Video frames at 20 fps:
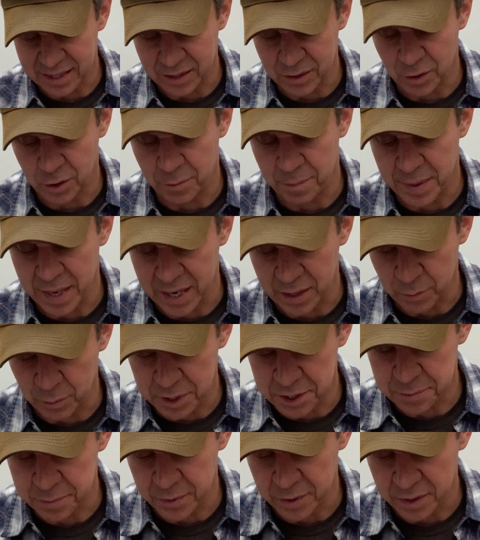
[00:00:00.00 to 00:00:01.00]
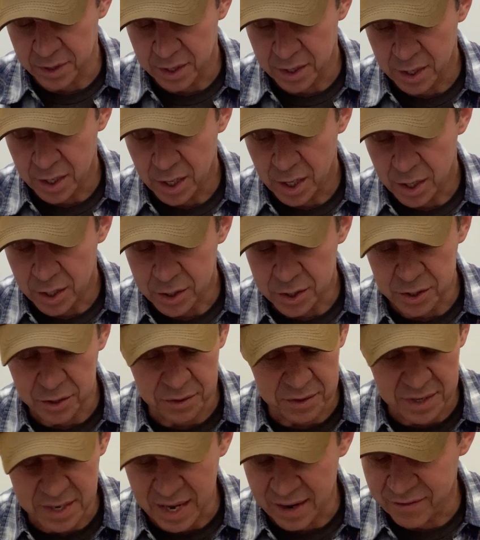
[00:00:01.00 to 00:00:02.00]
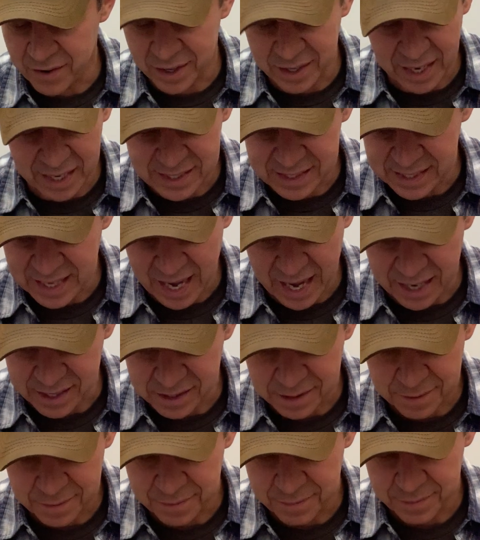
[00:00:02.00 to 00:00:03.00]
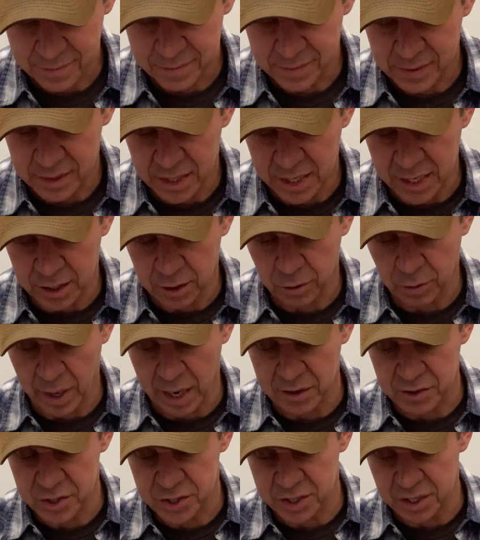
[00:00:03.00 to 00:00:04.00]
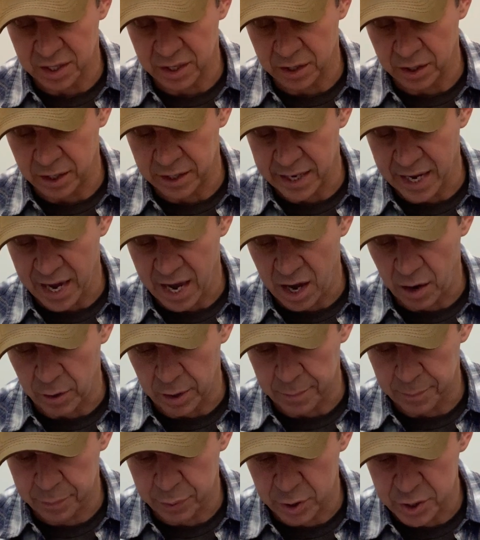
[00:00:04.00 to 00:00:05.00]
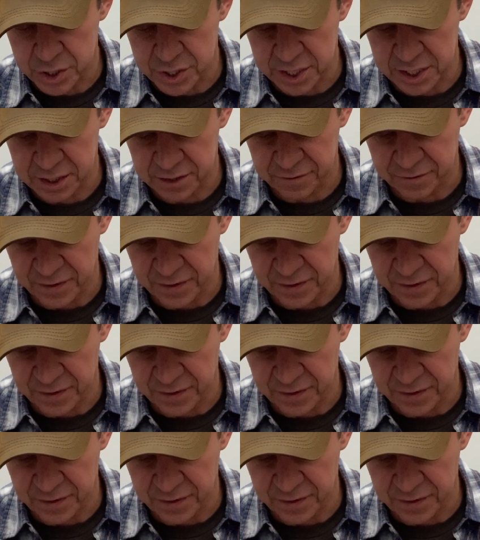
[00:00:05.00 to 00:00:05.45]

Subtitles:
the old man whispered. You'll never guess that. He crouched a little now and pushed his